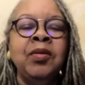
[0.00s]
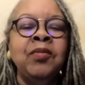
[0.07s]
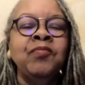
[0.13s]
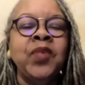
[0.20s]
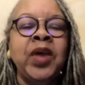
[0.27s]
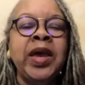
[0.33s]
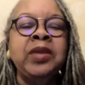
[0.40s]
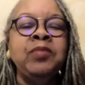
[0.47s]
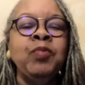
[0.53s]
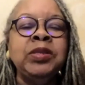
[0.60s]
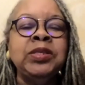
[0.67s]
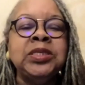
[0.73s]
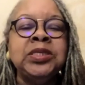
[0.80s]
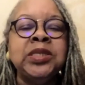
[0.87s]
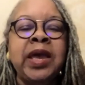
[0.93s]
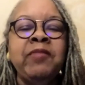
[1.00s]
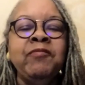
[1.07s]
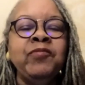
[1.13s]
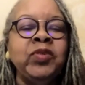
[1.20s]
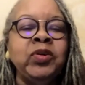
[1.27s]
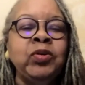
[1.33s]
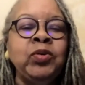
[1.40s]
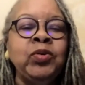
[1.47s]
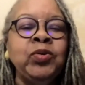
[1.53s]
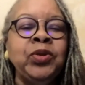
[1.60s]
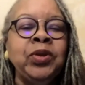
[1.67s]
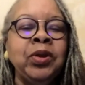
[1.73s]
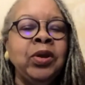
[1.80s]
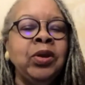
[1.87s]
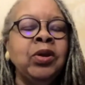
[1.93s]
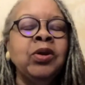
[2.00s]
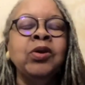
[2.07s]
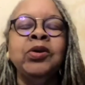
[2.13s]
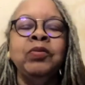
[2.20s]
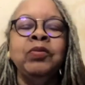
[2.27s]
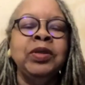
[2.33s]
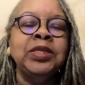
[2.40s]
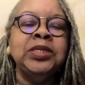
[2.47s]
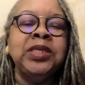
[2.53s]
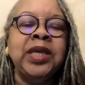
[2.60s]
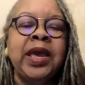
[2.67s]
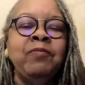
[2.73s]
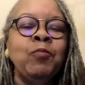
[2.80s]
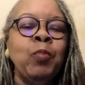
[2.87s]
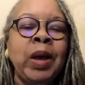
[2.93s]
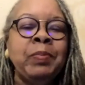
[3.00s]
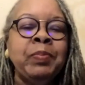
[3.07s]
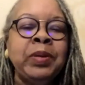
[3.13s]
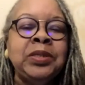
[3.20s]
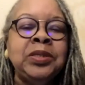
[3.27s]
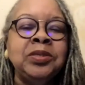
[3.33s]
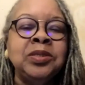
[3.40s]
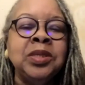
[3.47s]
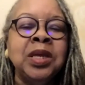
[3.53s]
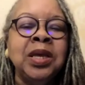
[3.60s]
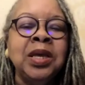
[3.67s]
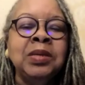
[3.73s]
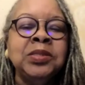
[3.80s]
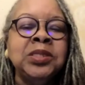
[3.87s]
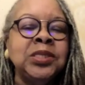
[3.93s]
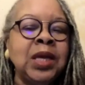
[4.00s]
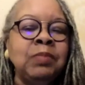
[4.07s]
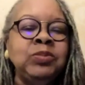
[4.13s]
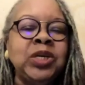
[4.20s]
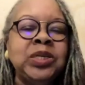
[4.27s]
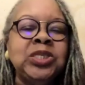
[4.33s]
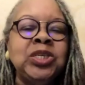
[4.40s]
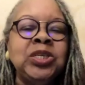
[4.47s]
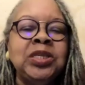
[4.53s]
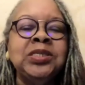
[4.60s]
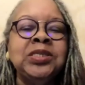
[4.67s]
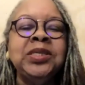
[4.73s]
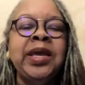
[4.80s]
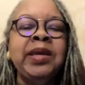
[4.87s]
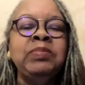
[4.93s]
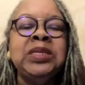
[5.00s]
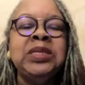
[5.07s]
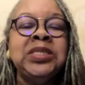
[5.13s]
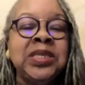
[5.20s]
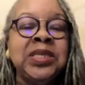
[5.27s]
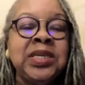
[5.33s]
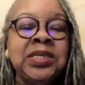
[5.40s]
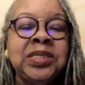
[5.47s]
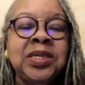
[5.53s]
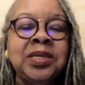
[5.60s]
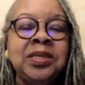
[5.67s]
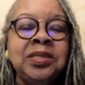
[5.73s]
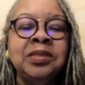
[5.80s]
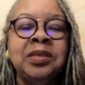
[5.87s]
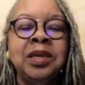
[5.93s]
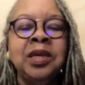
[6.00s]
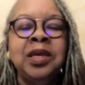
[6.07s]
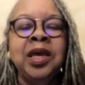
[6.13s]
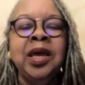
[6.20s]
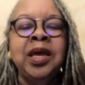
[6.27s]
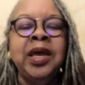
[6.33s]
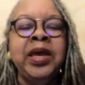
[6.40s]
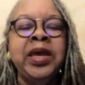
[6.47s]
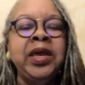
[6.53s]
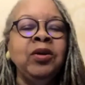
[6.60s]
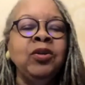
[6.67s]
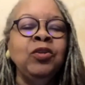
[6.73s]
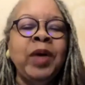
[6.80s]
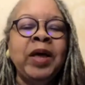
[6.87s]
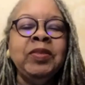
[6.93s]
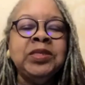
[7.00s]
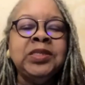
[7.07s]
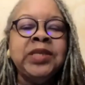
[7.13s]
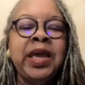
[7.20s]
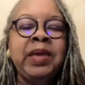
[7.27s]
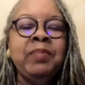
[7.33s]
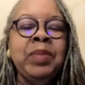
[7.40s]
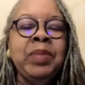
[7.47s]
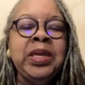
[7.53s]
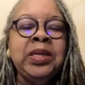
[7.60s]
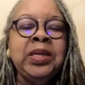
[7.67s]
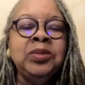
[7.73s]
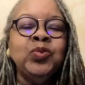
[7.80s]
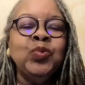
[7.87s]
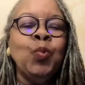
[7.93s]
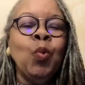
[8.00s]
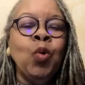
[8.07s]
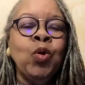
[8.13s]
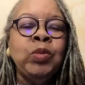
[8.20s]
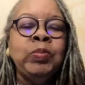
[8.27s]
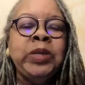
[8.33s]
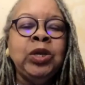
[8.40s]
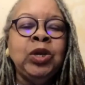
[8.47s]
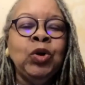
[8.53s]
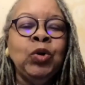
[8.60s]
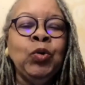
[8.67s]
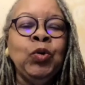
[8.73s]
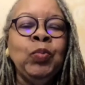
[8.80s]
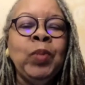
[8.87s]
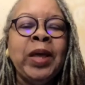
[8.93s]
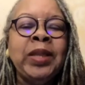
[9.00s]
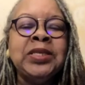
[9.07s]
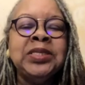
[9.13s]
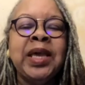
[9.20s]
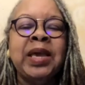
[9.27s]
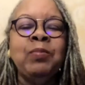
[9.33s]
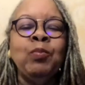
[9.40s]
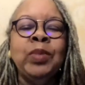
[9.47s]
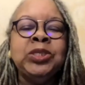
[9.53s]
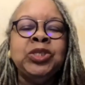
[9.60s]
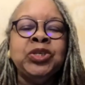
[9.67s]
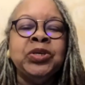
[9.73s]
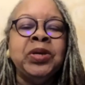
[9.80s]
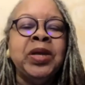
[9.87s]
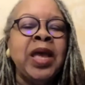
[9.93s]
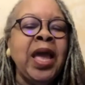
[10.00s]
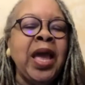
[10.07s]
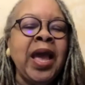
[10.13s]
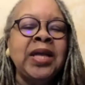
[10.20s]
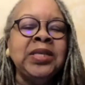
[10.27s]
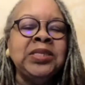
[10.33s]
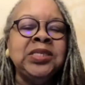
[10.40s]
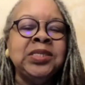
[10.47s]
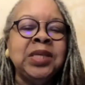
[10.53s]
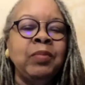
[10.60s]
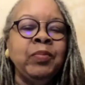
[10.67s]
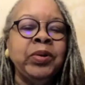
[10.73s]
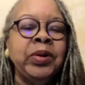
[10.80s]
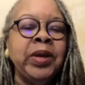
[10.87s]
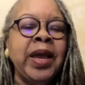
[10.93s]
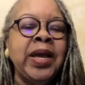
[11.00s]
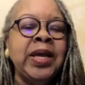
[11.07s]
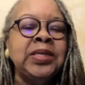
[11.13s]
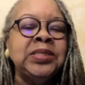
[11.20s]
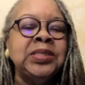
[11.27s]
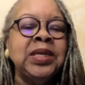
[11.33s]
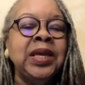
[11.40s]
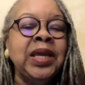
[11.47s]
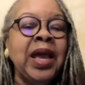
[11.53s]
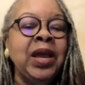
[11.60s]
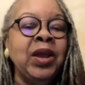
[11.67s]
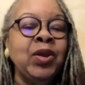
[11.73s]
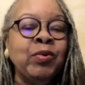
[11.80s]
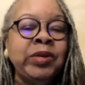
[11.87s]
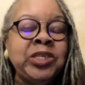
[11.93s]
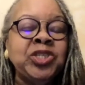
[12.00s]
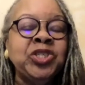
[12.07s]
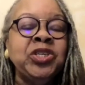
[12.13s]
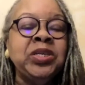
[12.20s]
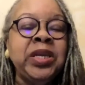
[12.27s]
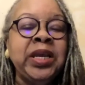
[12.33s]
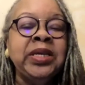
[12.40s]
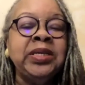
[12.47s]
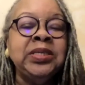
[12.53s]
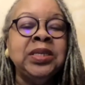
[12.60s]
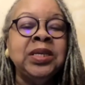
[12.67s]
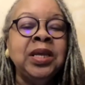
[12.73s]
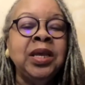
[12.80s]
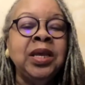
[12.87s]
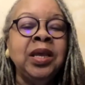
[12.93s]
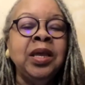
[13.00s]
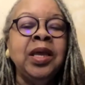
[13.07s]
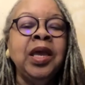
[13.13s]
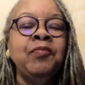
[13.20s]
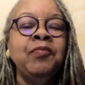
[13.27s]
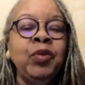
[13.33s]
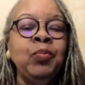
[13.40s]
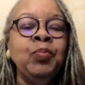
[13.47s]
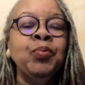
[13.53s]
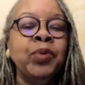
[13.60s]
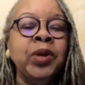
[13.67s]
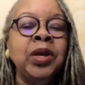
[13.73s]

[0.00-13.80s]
fed with the same food, hurt with the same weapons, subject to the same diseases, healed by the same means, warmed and cooled by the same winter and summer as a Christian is? If you prick